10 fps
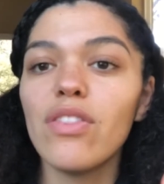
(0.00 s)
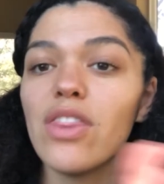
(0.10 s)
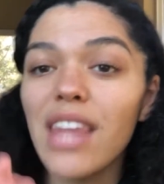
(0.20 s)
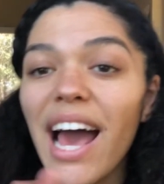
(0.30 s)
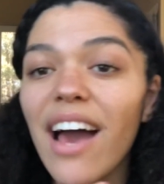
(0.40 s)

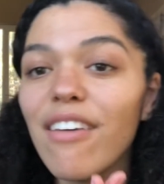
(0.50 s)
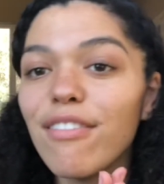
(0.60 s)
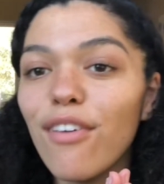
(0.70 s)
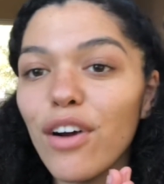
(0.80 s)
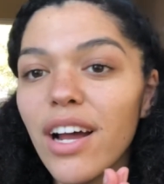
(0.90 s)
that
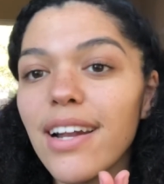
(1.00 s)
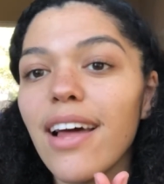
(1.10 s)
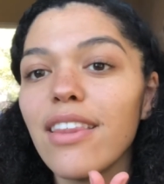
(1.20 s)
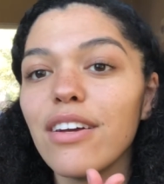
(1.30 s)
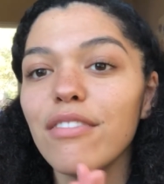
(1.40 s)
for
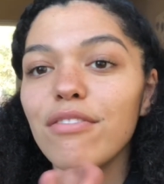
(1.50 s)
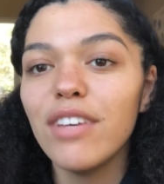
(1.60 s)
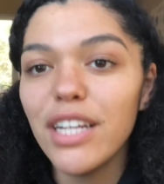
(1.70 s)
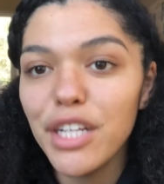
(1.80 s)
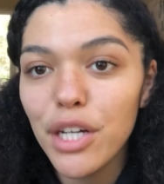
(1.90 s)
another
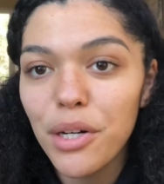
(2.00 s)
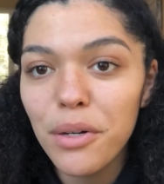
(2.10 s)
video.